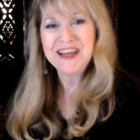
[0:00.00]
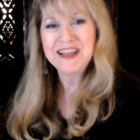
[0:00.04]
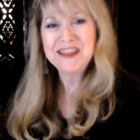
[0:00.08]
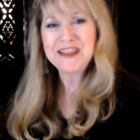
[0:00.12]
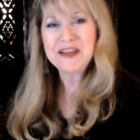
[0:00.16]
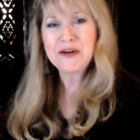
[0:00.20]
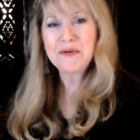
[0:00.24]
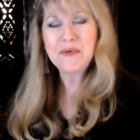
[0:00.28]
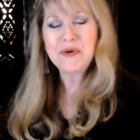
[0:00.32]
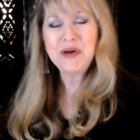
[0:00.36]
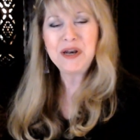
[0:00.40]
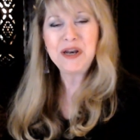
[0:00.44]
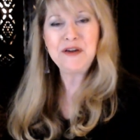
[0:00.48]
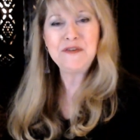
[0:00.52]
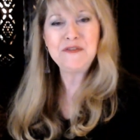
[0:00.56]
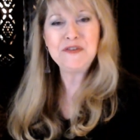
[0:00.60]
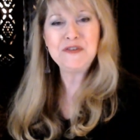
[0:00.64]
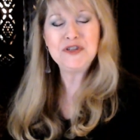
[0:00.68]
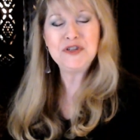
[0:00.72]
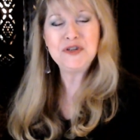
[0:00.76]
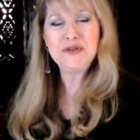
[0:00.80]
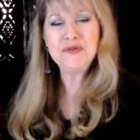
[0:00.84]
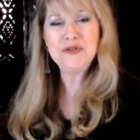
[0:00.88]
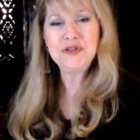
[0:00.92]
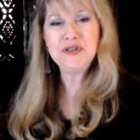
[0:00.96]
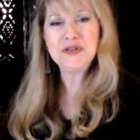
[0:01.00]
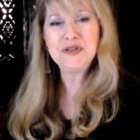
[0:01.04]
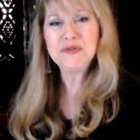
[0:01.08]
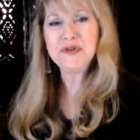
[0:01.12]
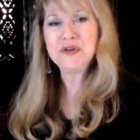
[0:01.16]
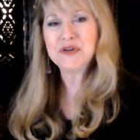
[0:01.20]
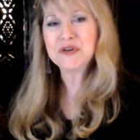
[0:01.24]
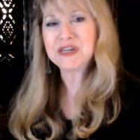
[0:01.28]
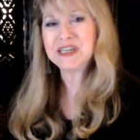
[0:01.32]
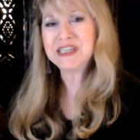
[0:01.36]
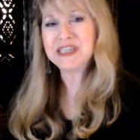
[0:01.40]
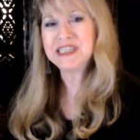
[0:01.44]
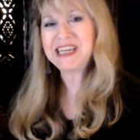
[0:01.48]
That whatever it is you do, you
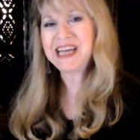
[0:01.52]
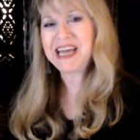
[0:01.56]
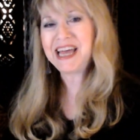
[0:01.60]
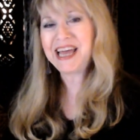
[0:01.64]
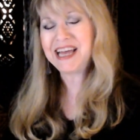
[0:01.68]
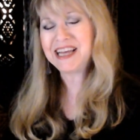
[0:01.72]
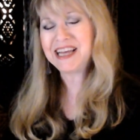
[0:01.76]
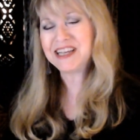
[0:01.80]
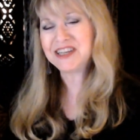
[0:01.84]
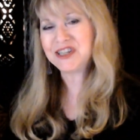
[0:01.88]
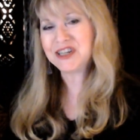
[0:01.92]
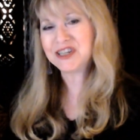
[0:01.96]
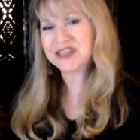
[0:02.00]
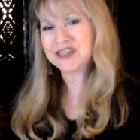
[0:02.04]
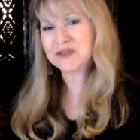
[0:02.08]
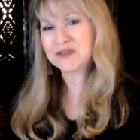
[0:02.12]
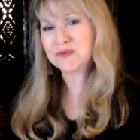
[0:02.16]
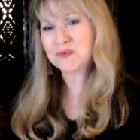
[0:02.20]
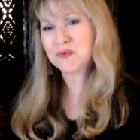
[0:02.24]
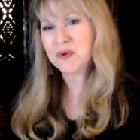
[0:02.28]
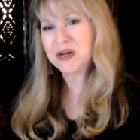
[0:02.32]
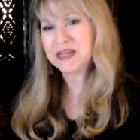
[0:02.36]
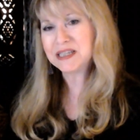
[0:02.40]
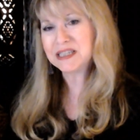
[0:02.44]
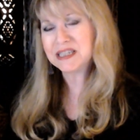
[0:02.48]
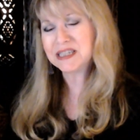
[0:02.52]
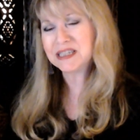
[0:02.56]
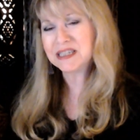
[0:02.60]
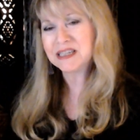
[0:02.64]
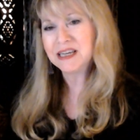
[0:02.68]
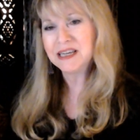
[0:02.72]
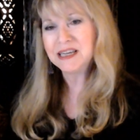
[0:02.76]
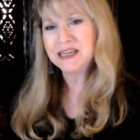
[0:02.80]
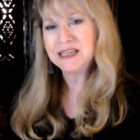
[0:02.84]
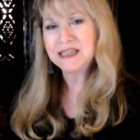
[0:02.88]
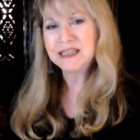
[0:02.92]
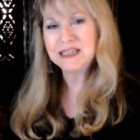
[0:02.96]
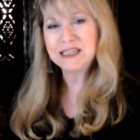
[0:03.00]
can take just what's
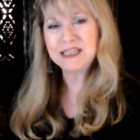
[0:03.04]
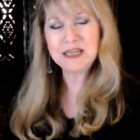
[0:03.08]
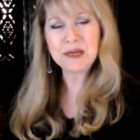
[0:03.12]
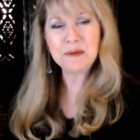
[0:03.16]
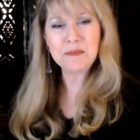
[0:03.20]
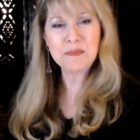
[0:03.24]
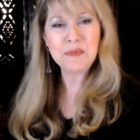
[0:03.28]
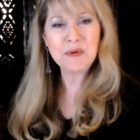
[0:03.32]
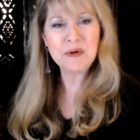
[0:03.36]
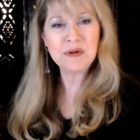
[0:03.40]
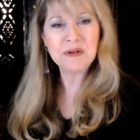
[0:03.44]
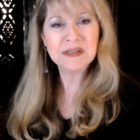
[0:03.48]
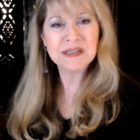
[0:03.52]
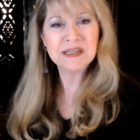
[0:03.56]
simple